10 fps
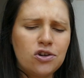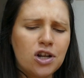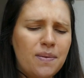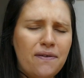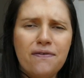You're
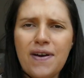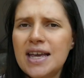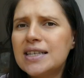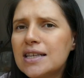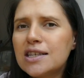going to be
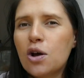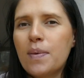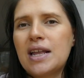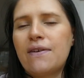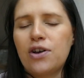facing so
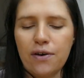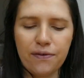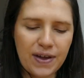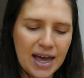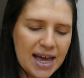many of your
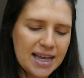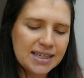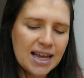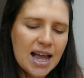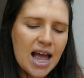
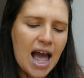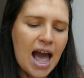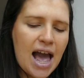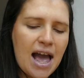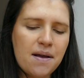fears.
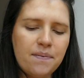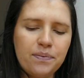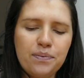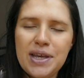But